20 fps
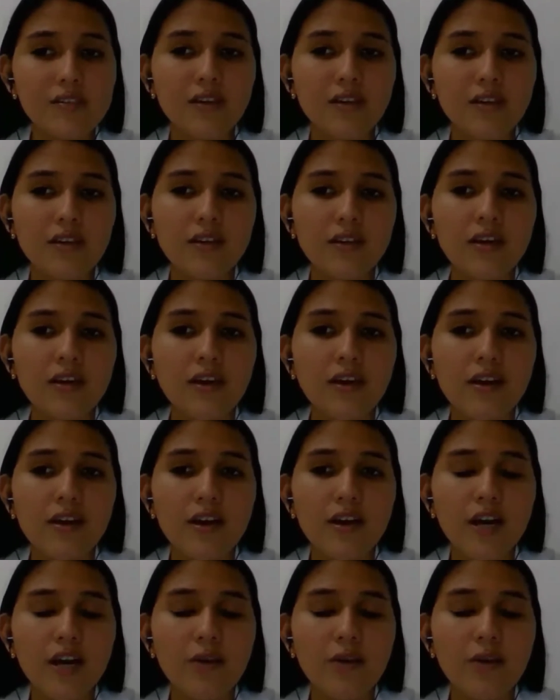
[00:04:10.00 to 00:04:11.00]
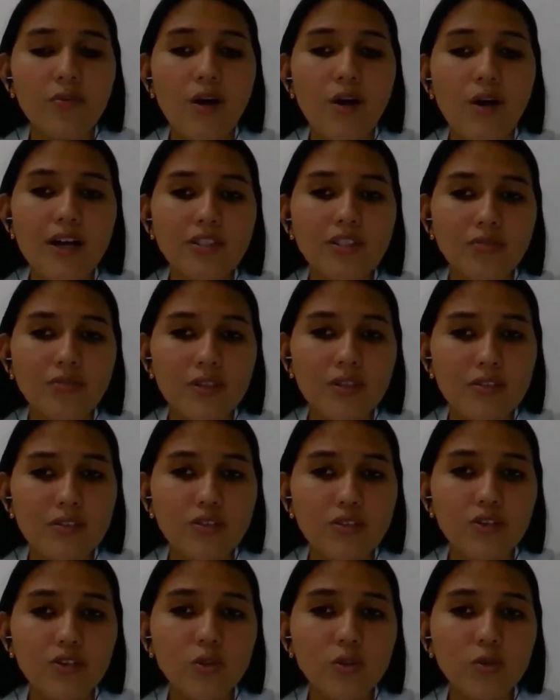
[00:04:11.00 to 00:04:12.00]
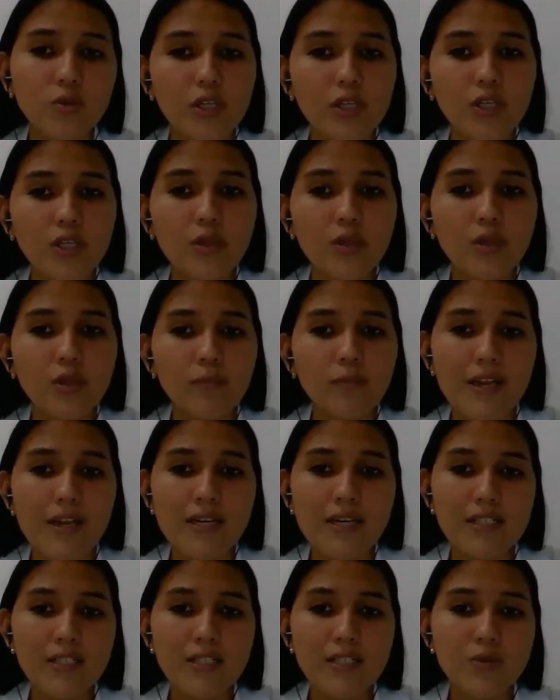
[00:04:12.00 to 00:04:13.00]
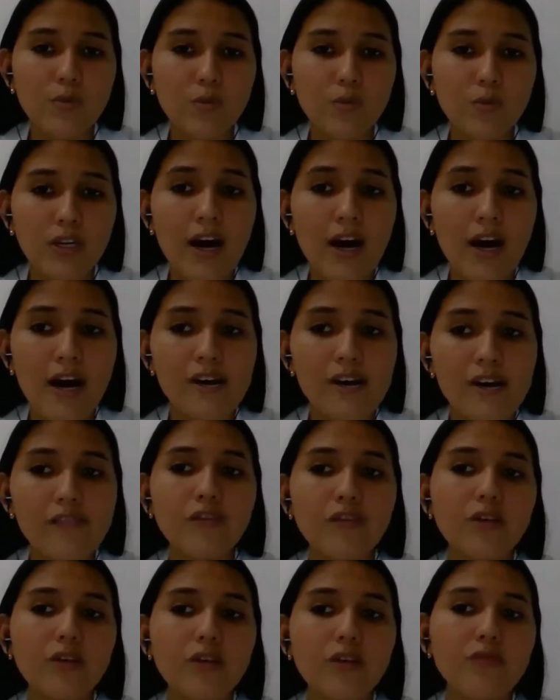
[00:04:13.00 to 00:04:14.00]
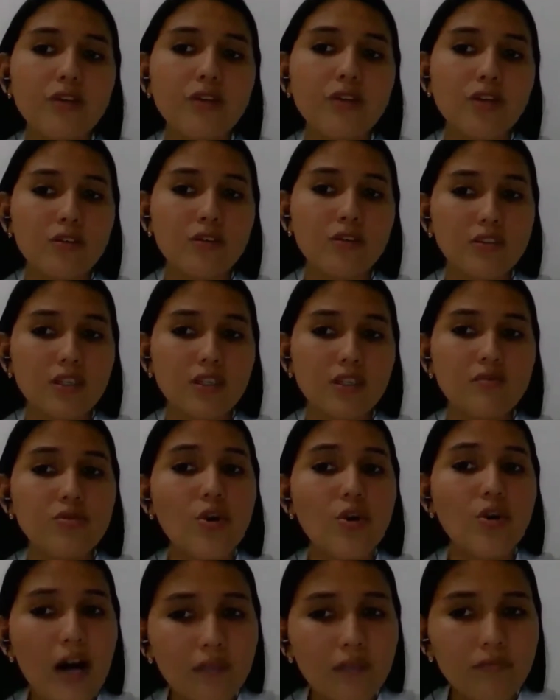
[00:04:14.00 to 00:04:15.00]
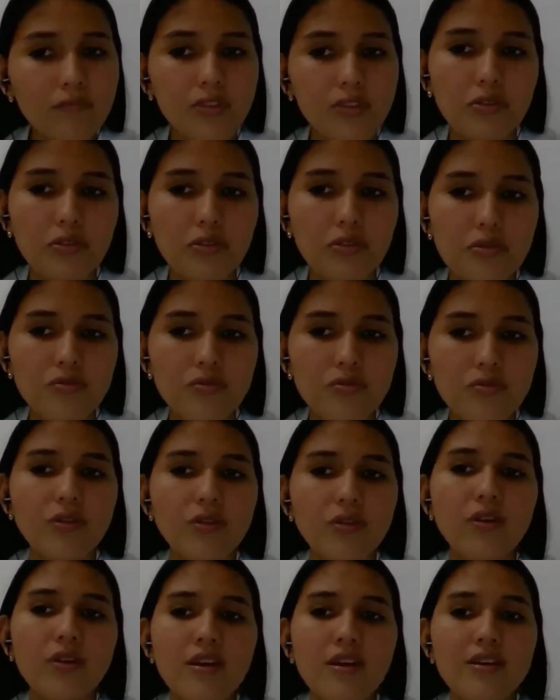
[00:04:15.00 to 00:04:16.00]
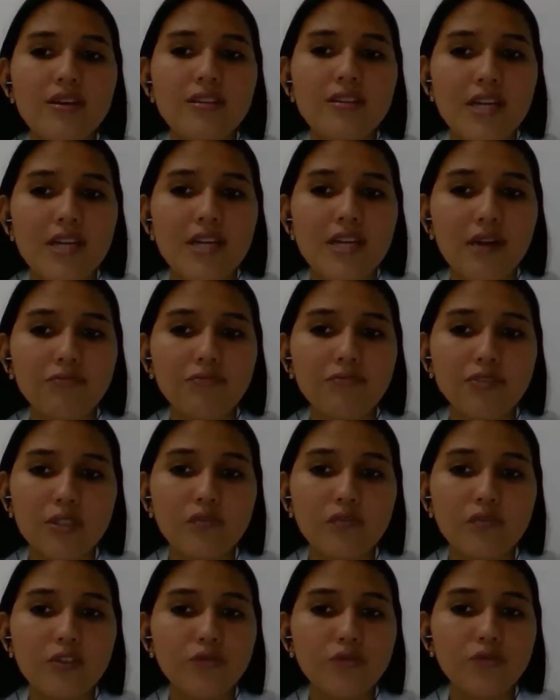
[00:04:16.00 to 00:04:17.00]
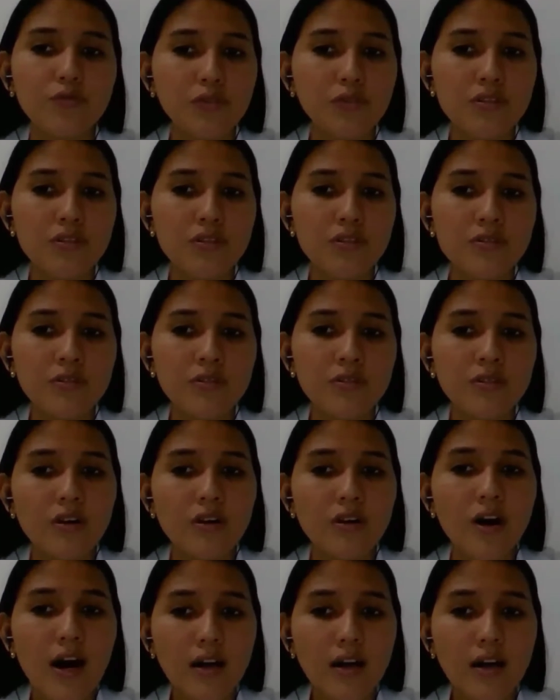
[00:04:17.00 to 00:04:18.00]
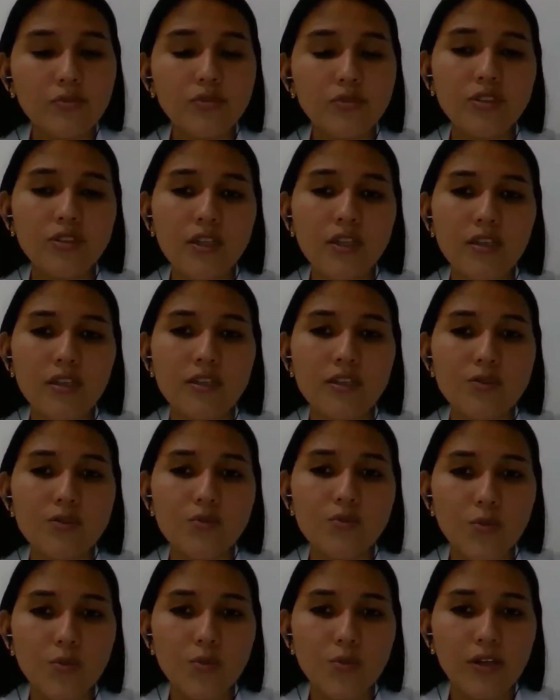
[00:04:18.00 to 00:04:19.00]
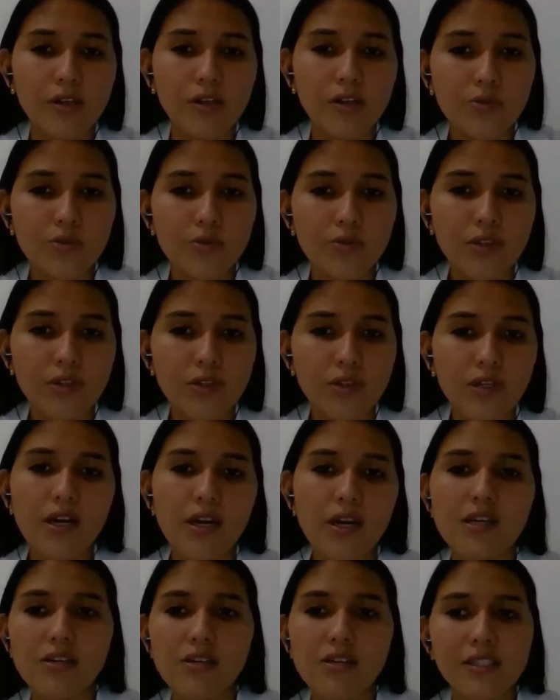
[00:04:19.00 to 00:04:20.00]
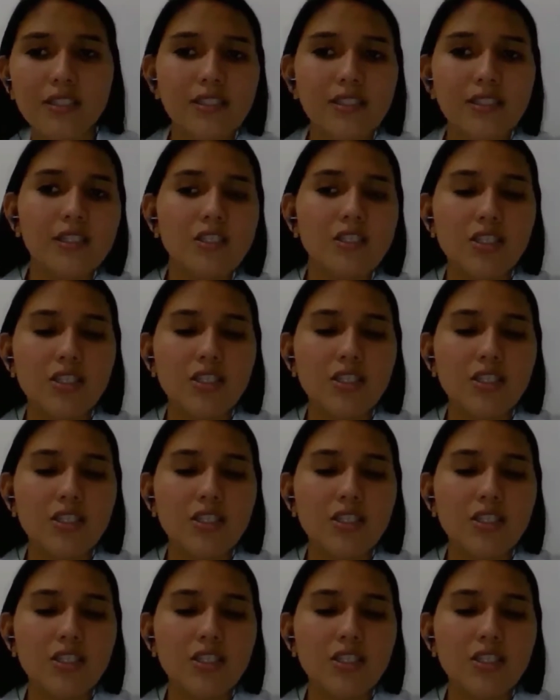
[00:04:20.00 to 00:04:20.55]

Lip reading: carbohydrates should be complex with high fiber content to help reduce dietary phosphorus and protein as well as urea and creatinine generations.